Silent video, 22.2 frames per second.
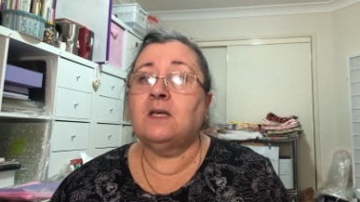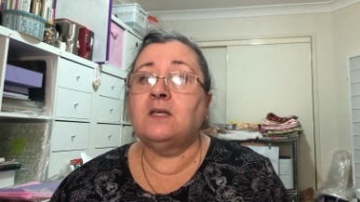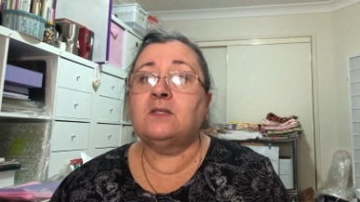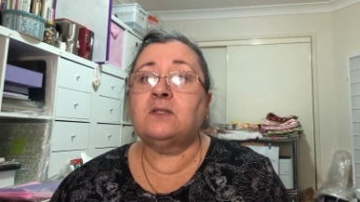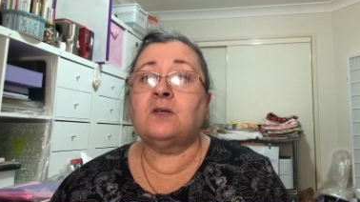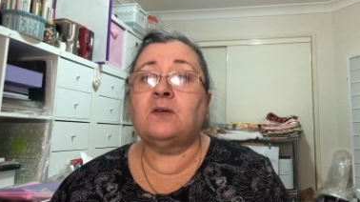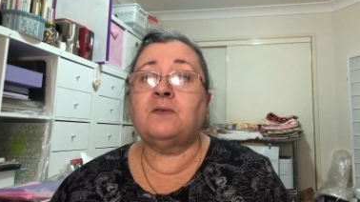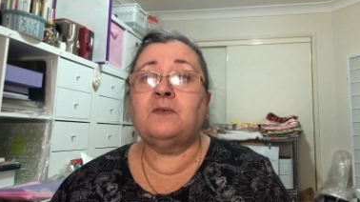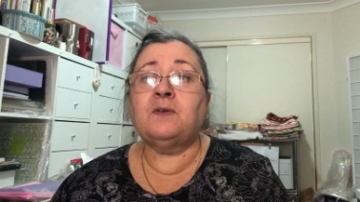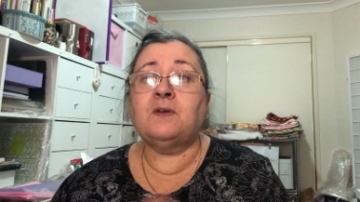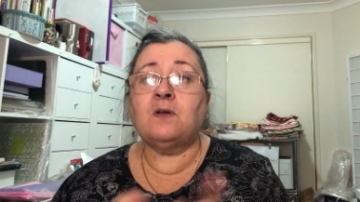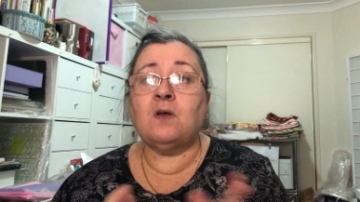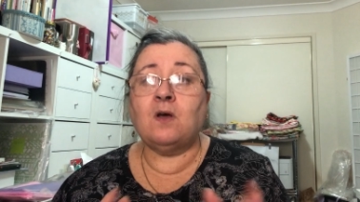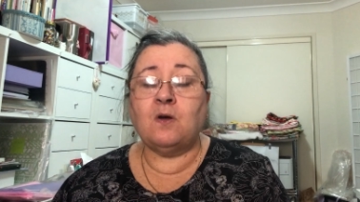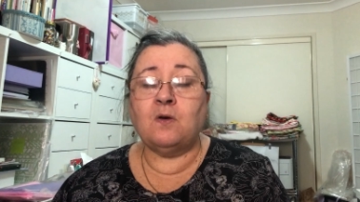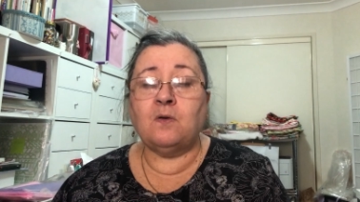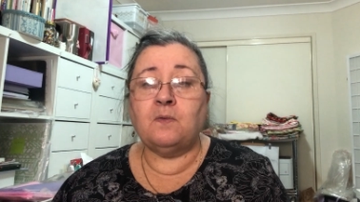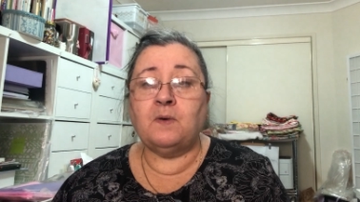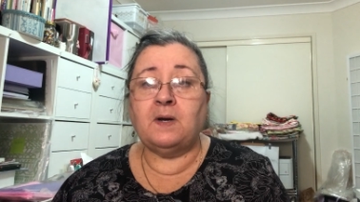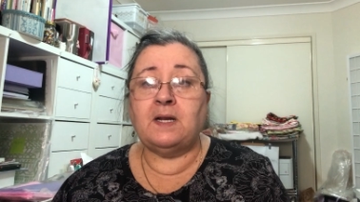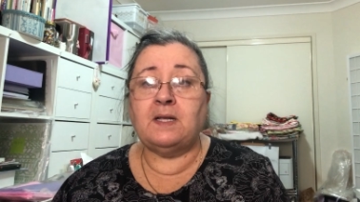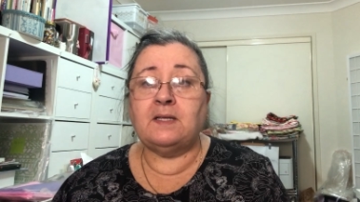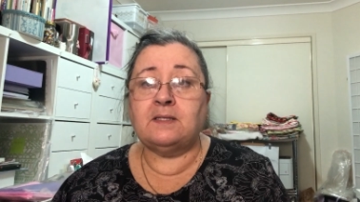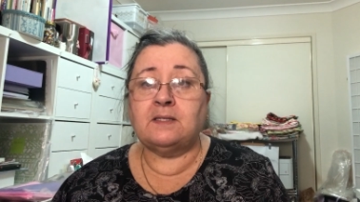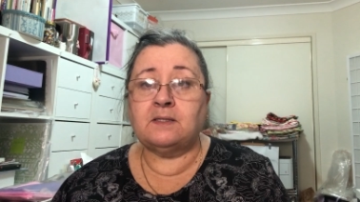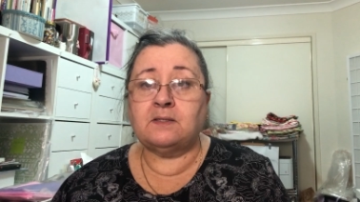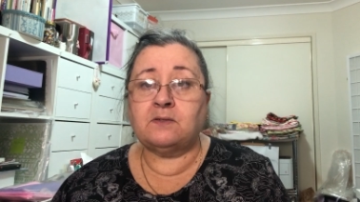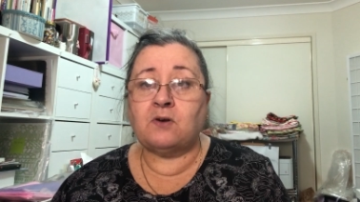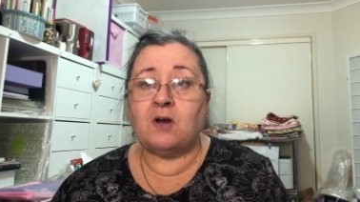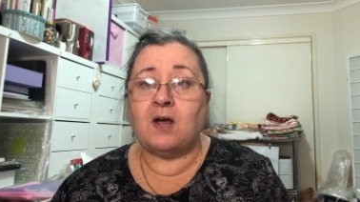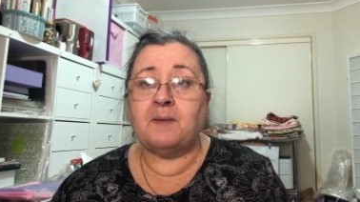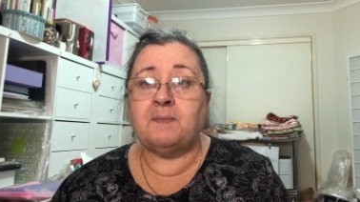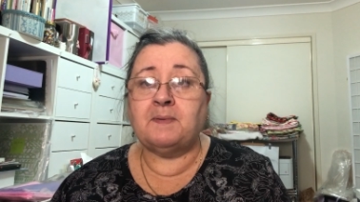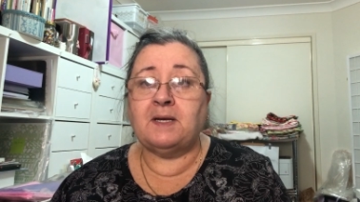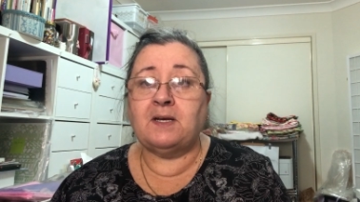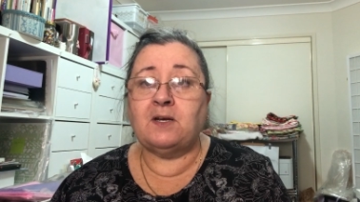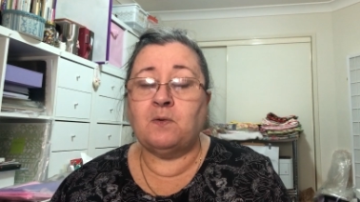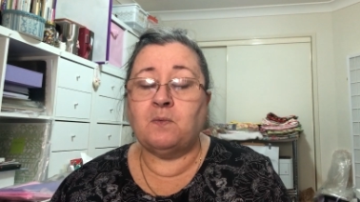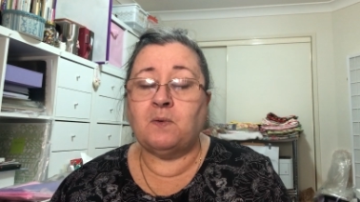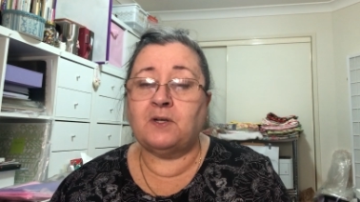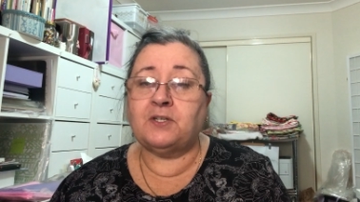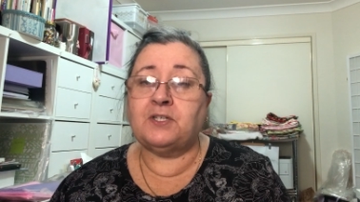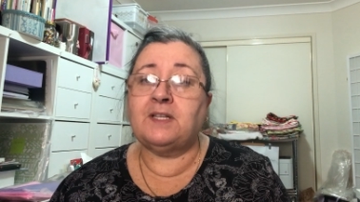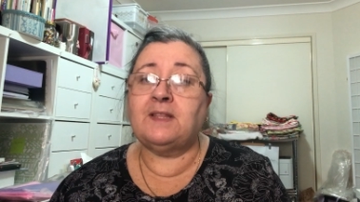So if you're not already subscribed and
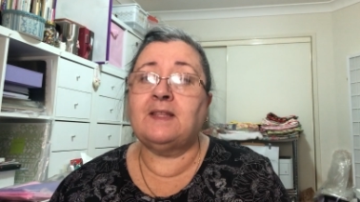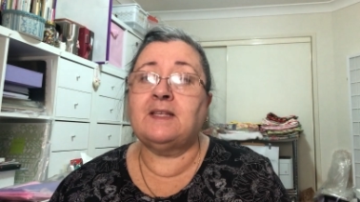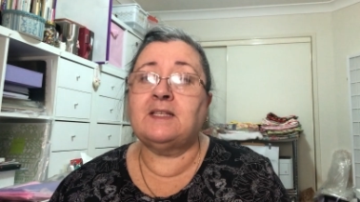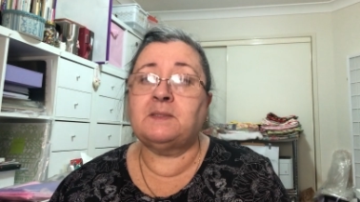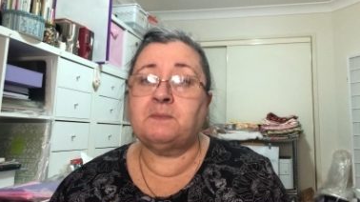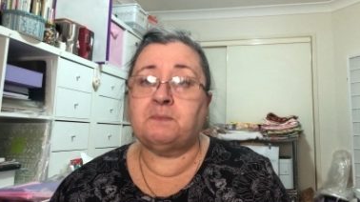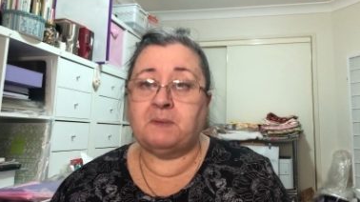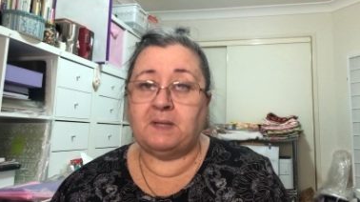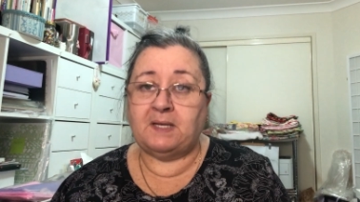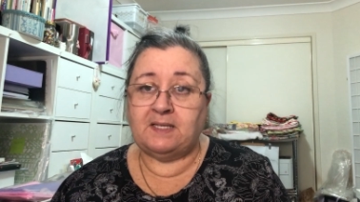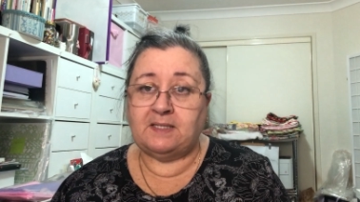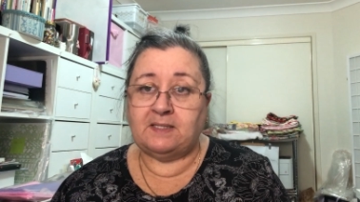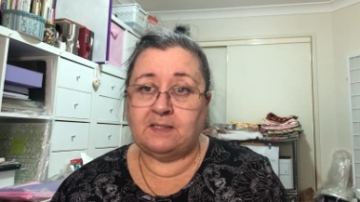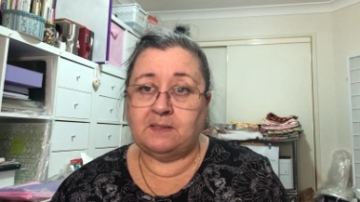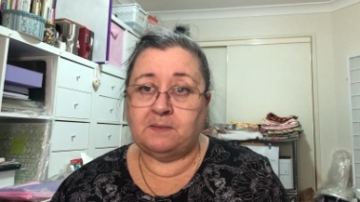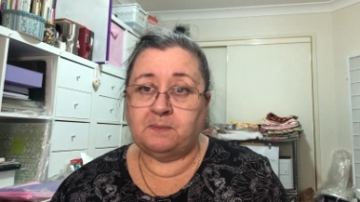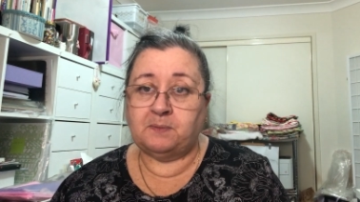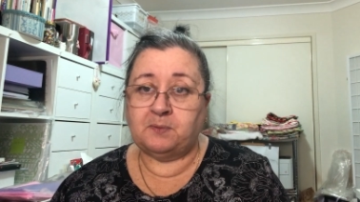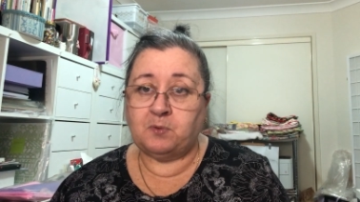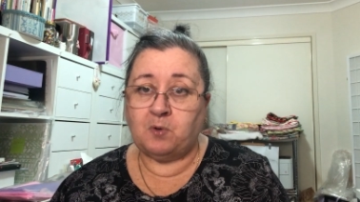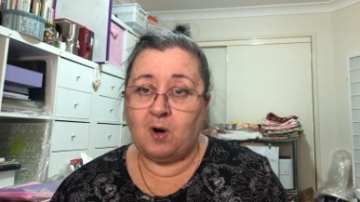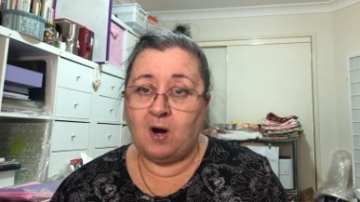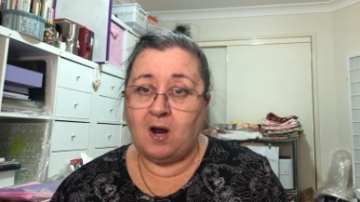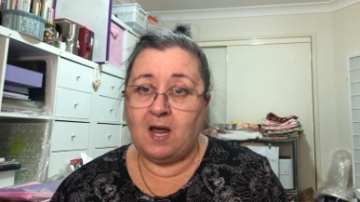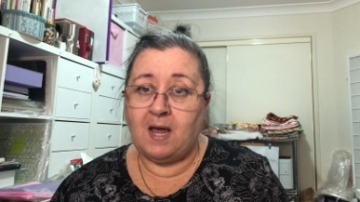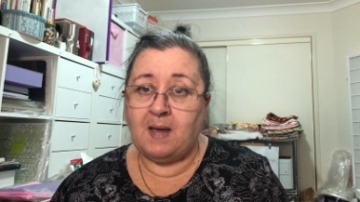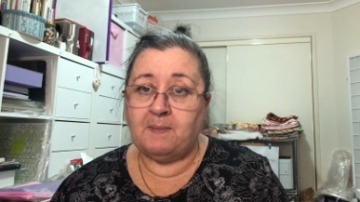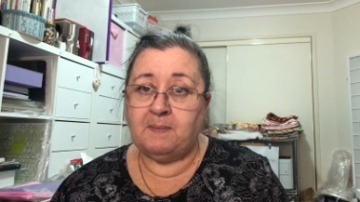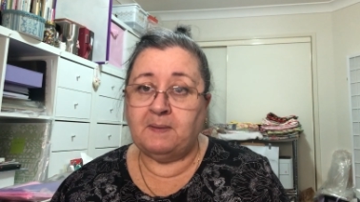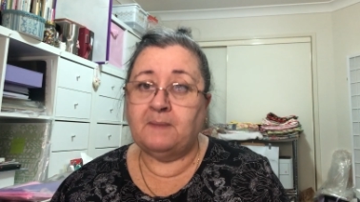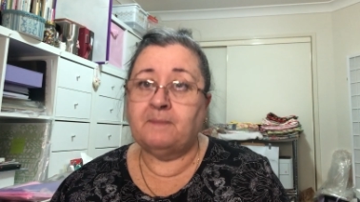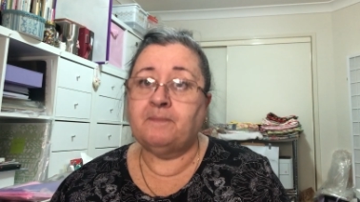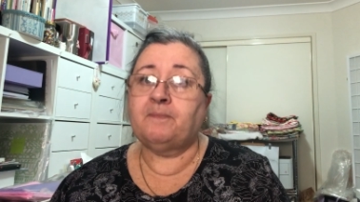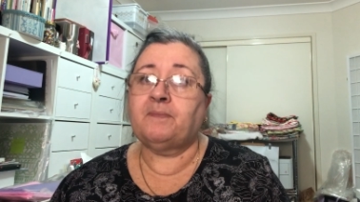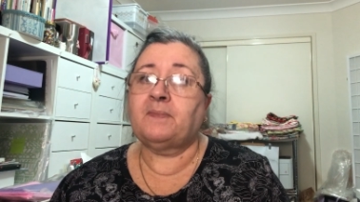you're watching this, please subscribe.